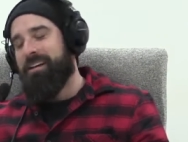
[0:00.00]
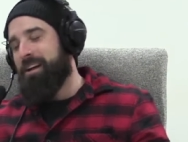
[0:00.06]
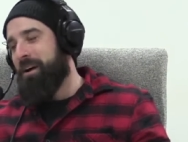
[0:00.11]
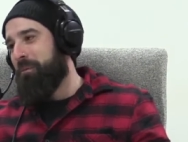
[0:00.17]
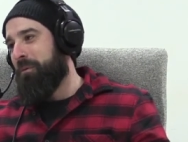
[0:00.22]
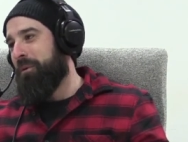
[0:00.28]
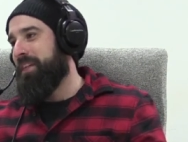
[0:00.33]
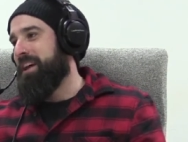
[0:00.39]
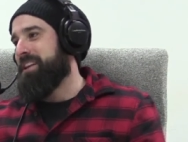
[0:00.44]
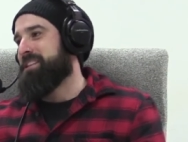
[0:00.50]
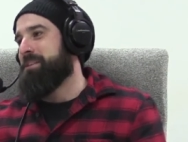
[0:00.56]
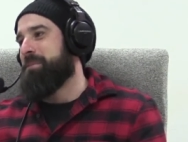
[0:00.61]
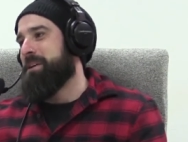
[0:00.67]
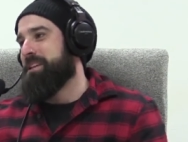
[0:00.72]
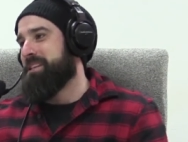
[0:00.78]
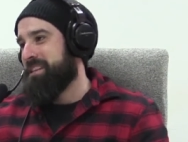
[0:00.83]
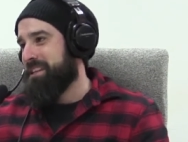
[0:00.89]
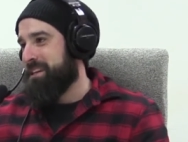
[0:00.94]
Well, that's the
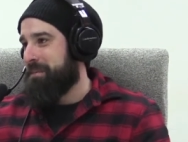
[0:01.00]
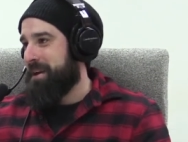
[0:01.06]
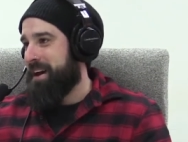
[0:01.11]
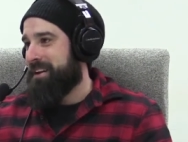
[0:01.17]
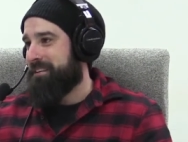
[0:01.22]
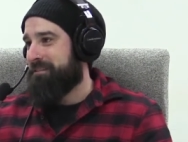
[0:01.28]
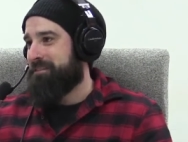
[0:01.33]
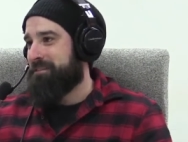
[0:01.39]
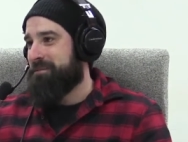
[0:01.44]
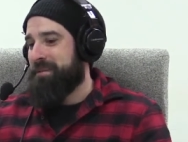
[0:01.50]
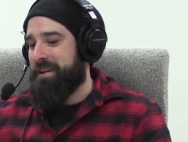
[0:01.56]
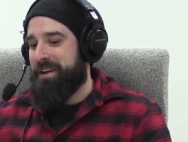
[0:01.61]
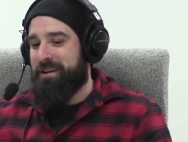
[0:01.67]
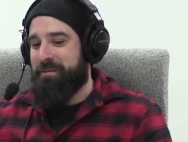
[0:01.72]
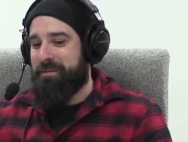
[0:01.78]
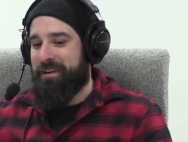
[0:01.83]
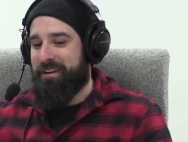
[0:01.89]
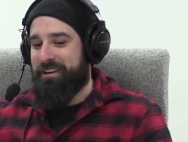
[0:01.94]
best thing about it for me. I
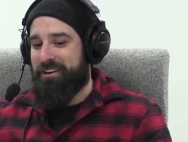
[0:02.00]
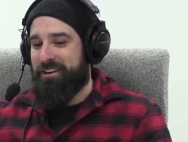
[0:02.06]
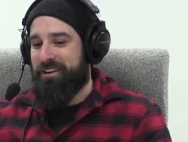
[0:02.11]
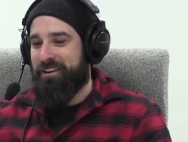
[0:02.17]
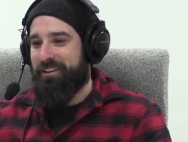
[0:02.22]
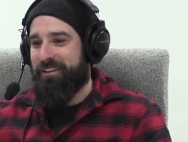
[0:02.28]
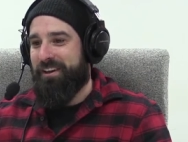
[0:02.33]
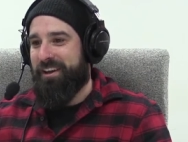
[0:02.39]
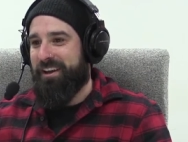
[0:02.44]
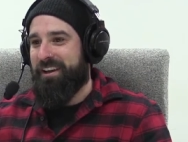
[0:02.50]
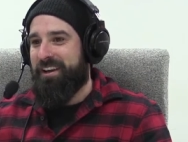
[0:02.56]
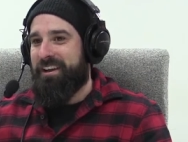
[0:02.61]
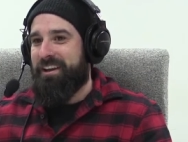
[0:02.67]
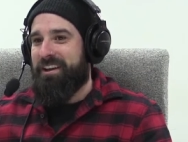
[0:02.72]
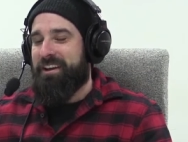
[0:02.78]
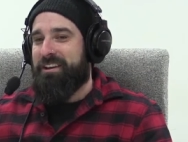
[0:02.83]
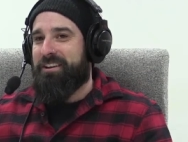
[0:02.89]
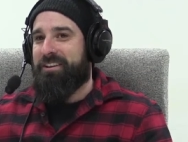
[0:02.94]
mean, cool.
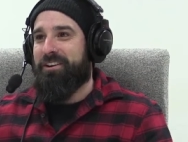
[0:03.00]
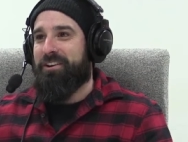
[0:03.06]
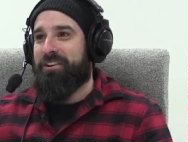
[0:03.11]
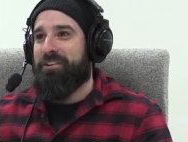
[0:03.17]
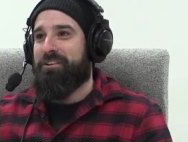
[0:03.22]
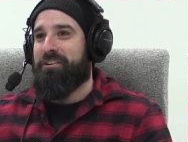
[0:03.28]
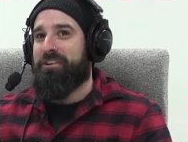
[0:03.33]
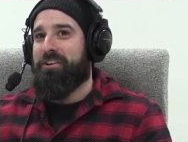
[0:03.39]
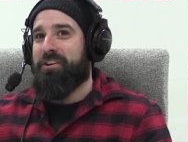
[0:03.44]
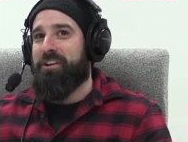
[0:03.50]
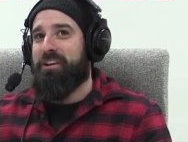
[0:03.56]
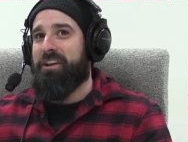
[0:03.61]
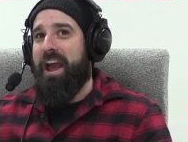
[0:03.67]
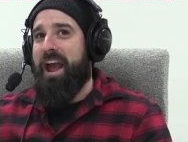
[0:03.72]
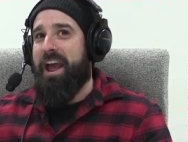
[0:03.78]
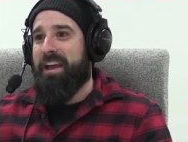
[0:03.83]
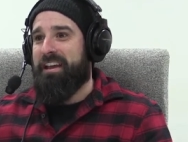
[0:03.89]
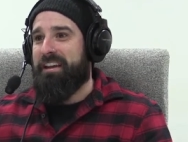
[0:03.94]

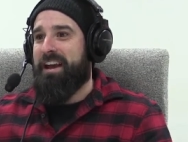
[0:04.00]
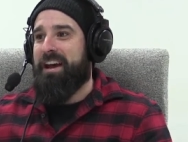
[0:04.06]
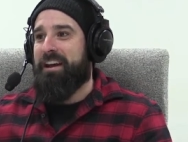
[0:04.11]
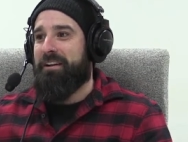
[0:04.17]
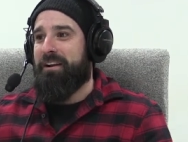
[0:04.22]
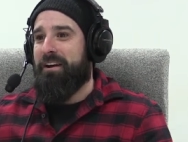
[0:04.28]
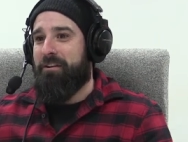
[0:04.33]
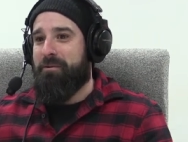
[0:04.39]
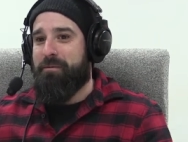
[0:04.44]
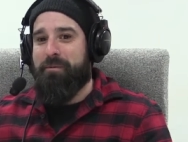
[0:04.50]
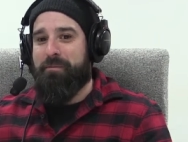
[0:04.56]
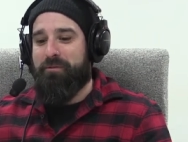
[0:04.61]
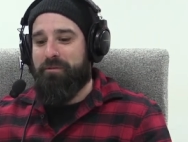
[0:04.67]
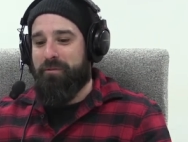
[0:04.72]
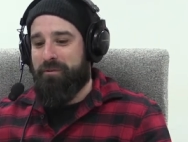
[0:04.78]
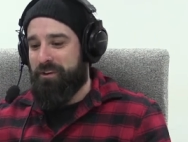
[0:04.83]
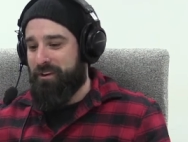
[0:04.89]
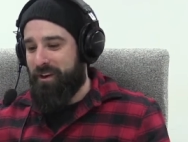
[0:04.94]
Hanging out, I remember,
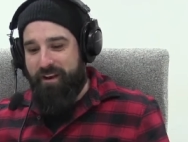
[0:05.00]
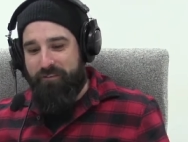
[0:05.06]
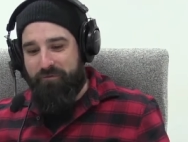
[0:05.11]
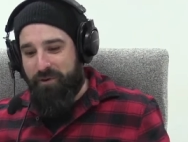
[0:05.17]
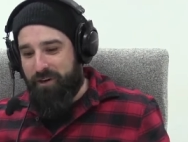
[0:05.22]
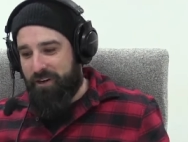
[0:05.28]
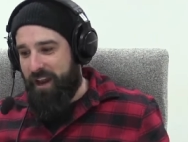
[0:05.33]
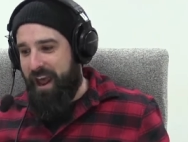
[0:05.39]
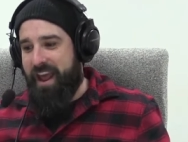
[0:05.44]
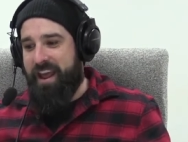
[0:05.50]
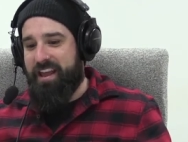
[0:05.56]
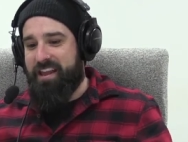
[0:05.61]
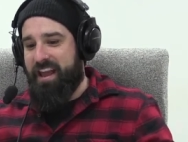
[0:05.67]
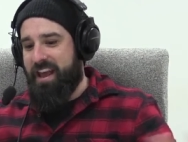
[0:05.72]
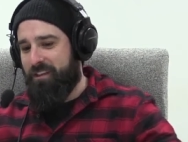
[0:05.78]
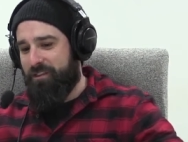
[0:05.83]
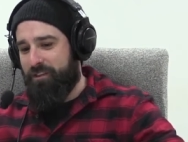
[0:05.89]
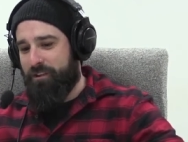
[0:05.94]
everyone would hang
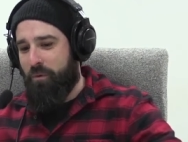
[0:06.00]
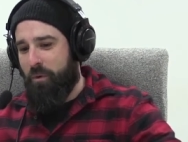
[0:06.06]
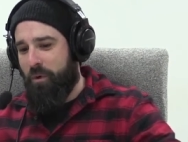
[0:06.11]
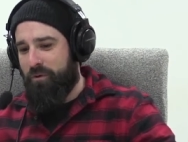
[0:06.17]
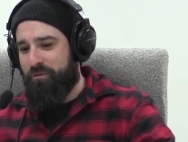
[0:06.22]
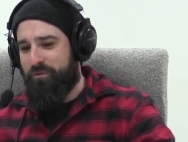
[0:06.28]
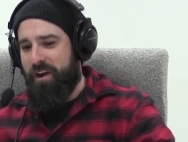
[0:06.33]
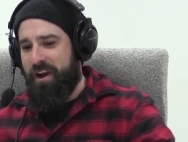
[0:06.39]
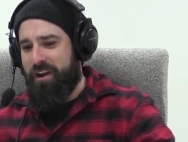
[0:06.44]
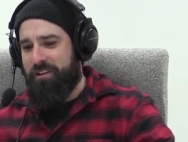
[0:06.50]
out in the quadrangle at